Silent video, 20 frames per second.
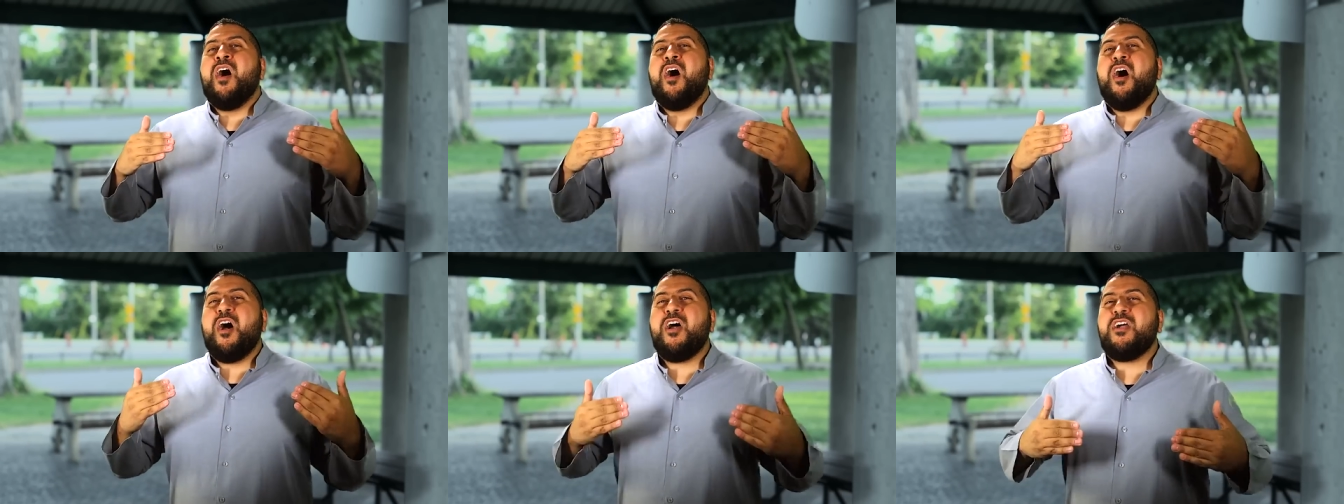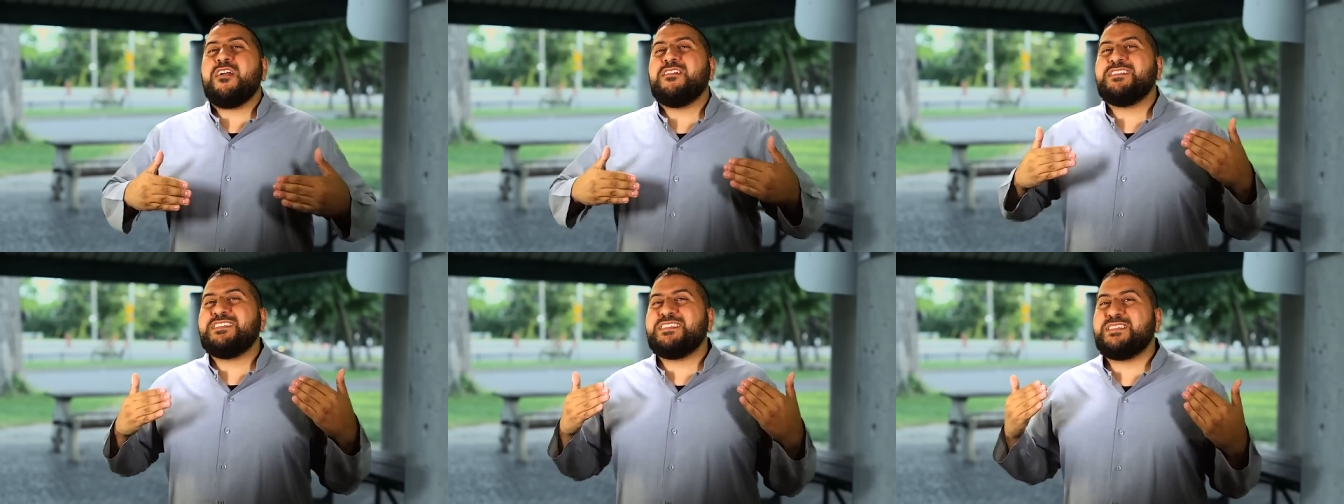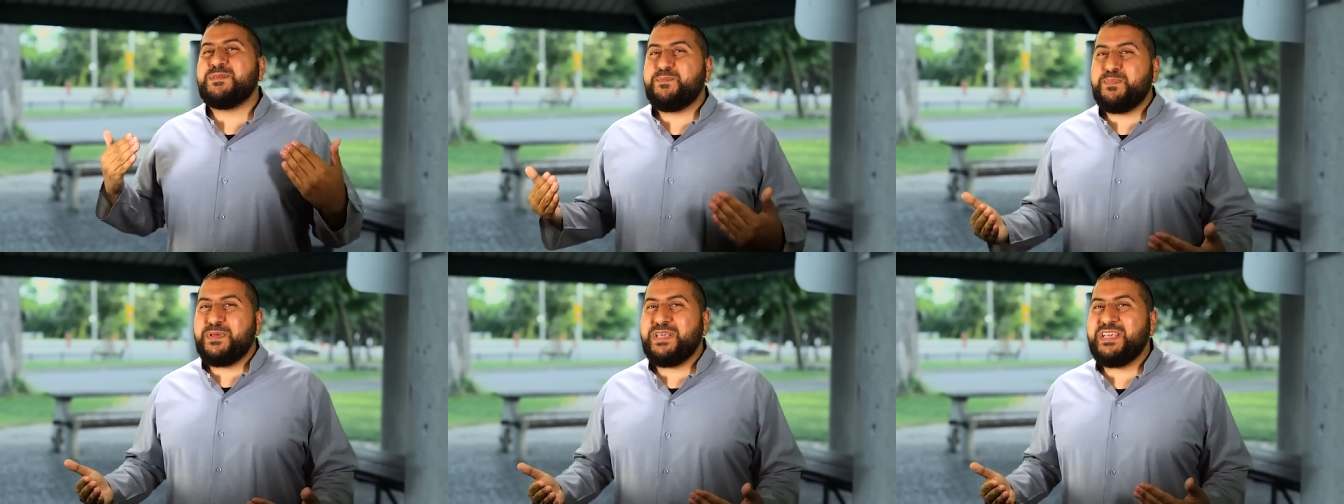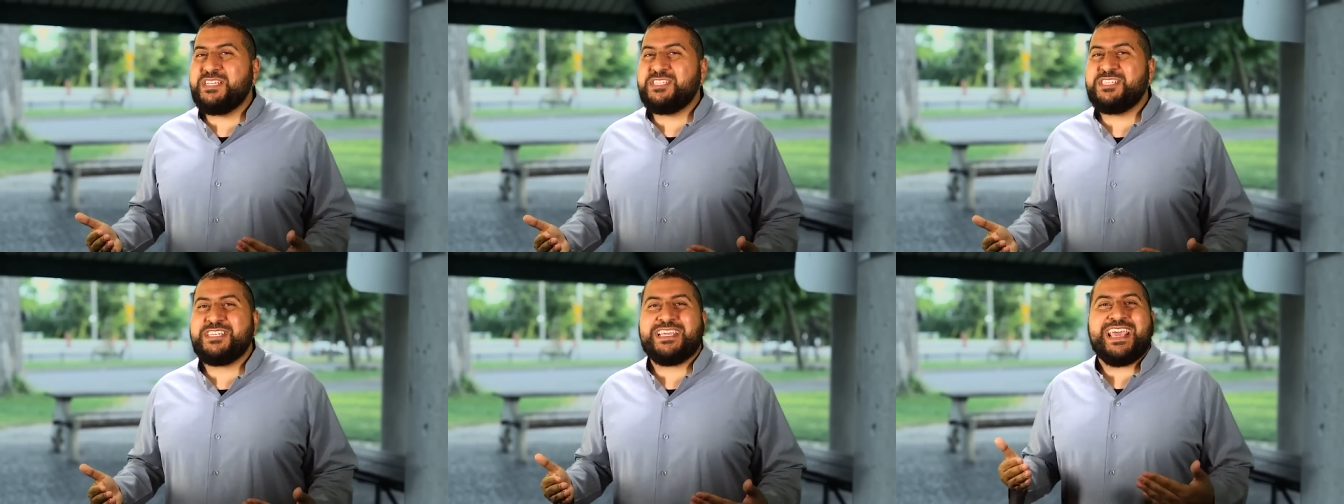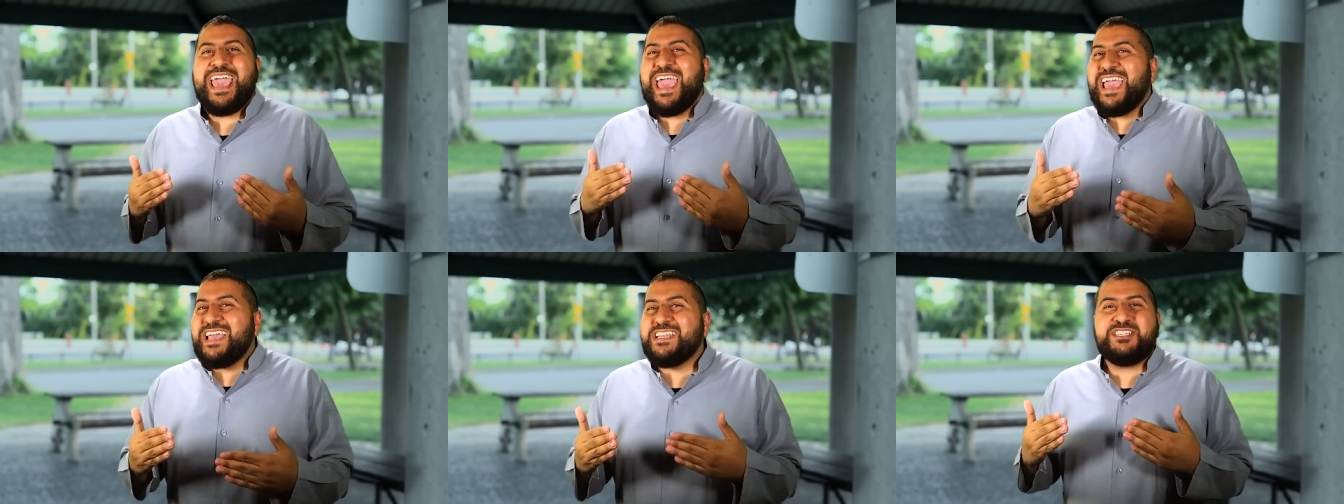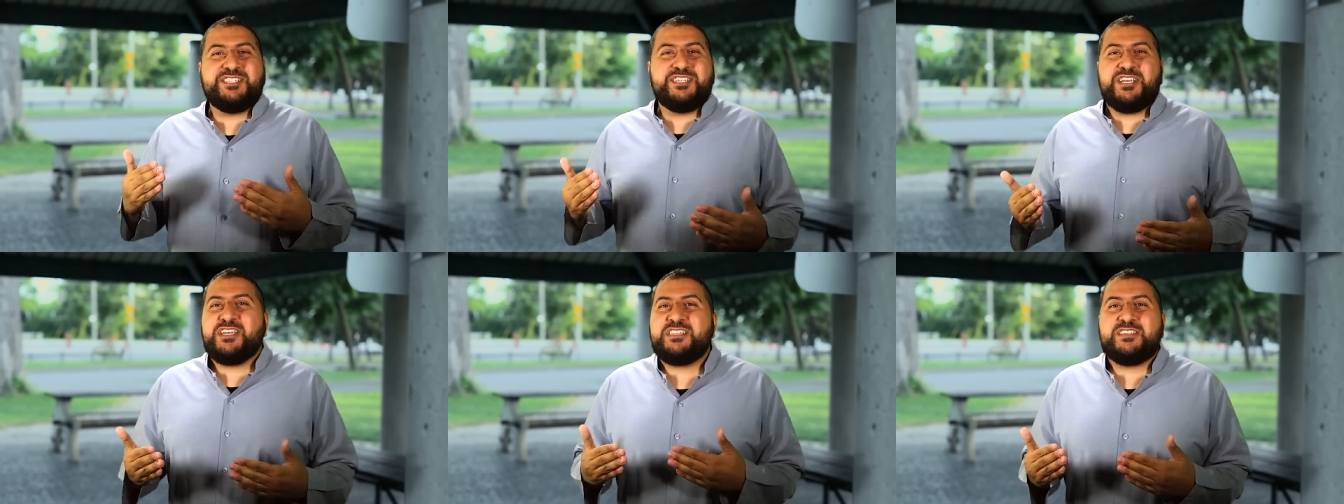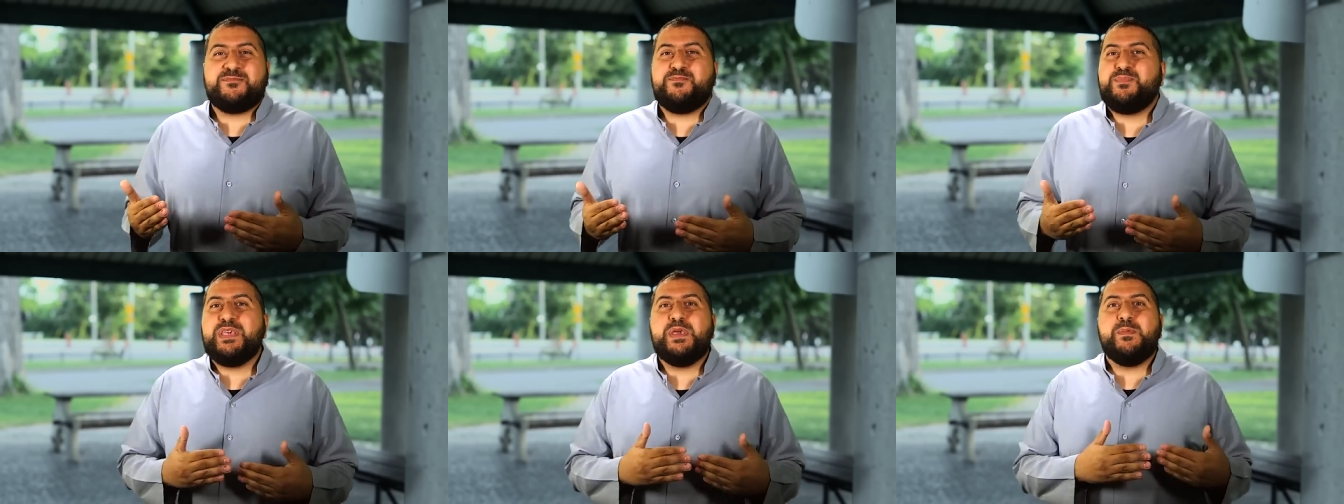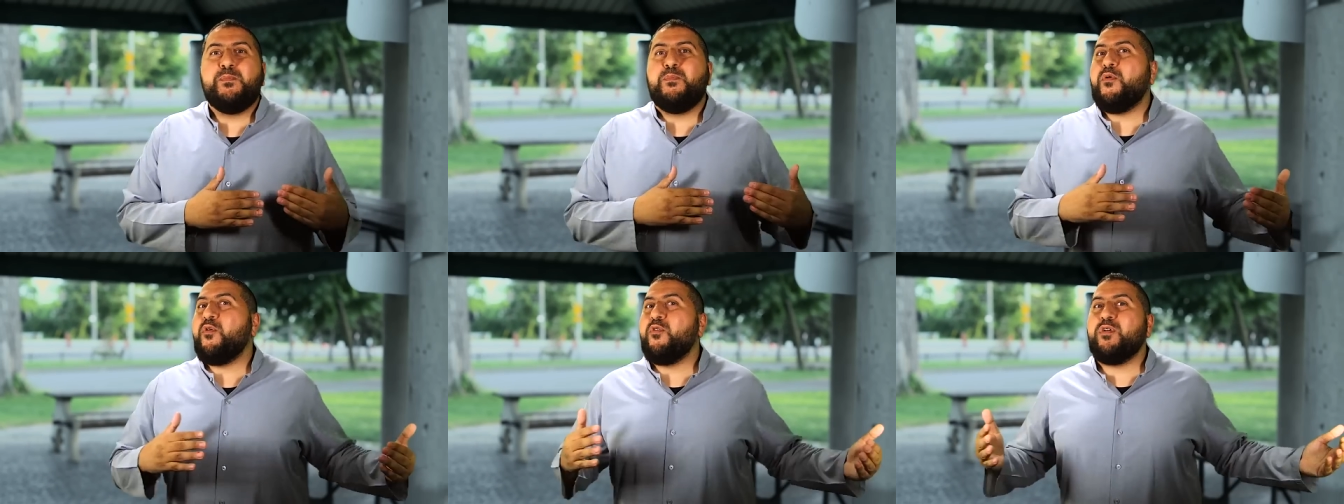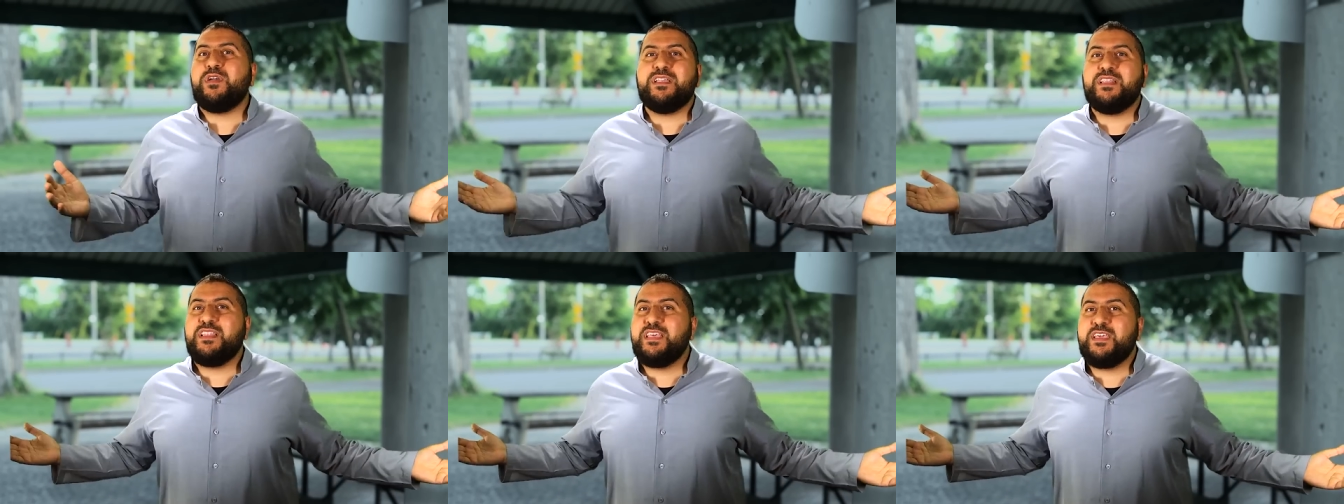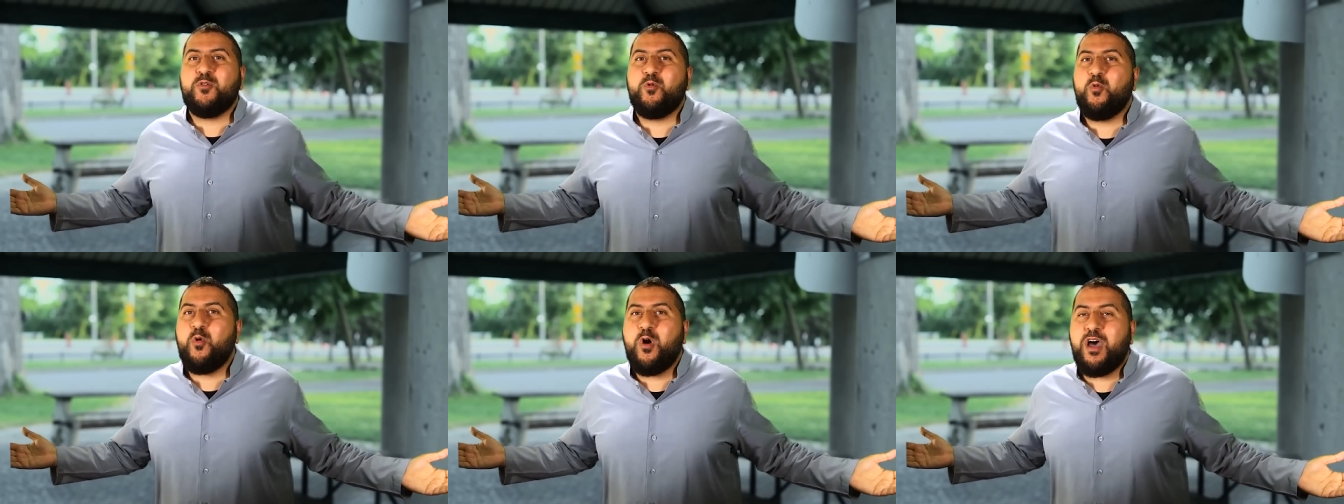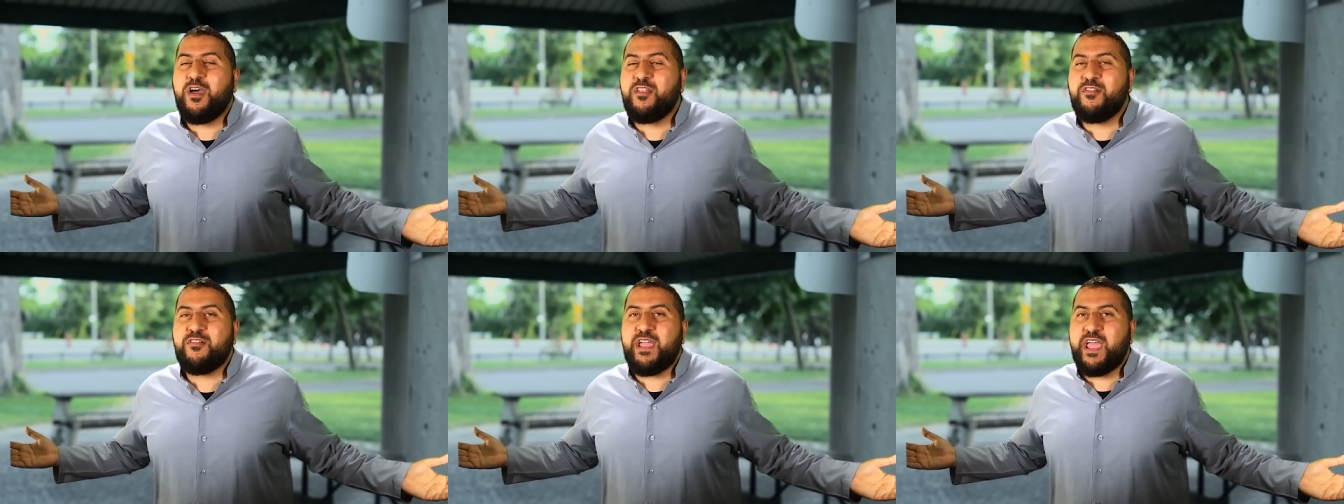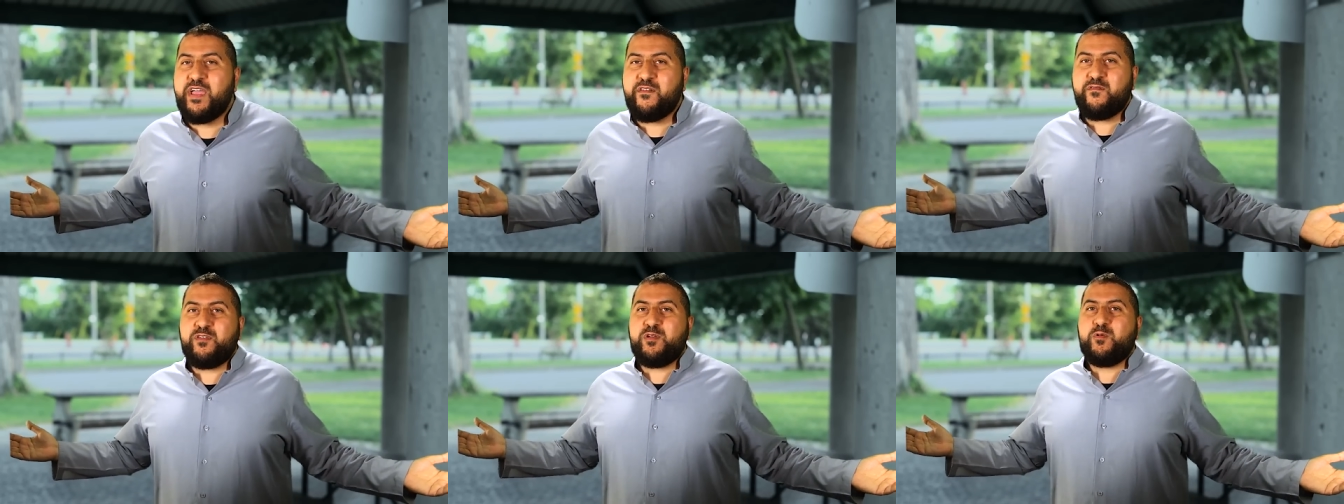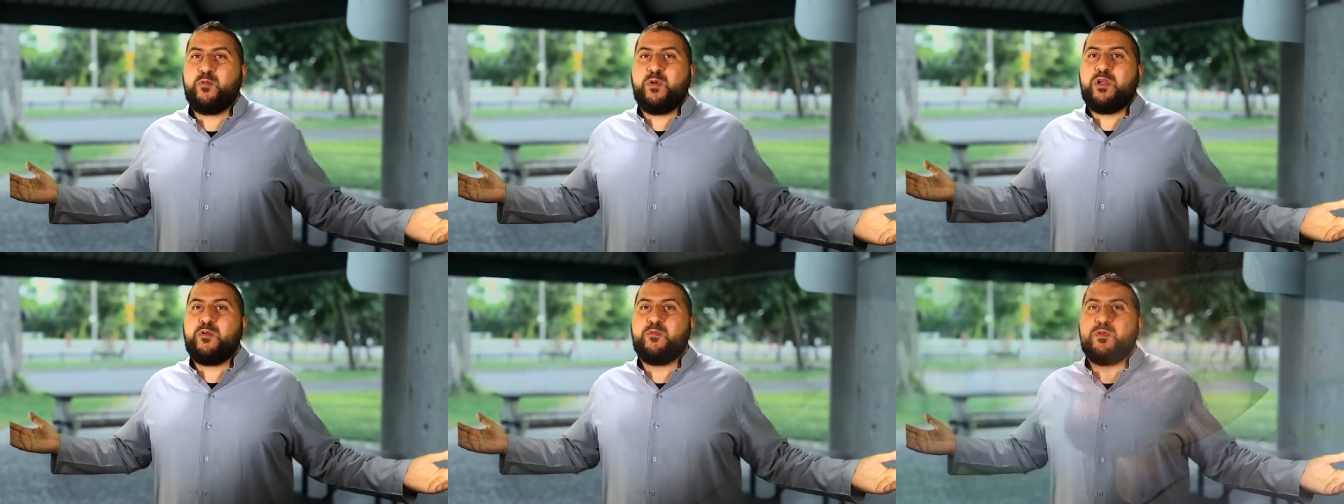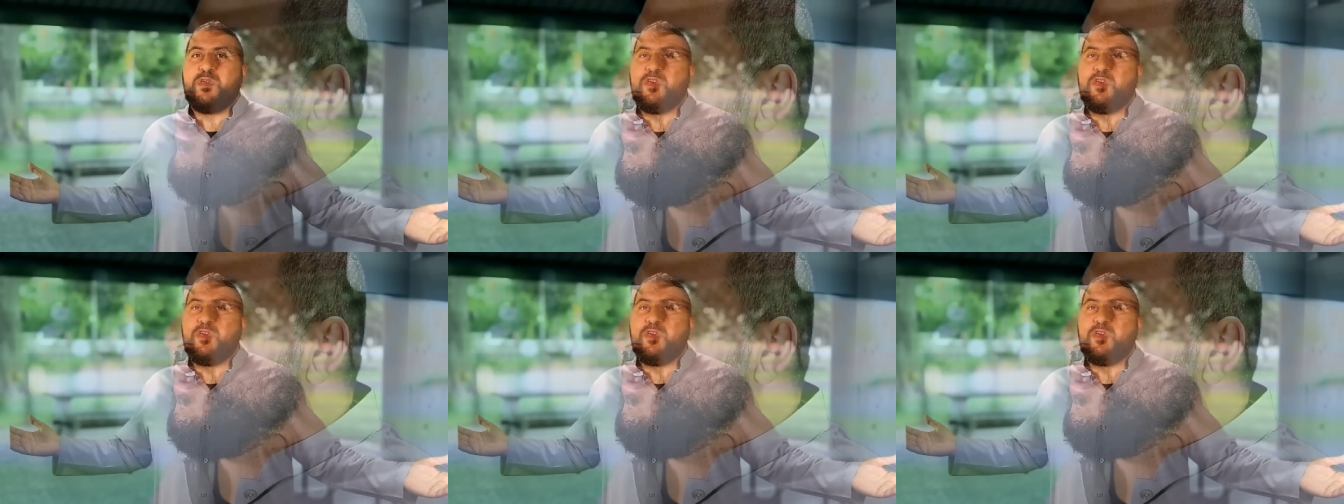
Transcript: our speech can't just be boiling water everywhere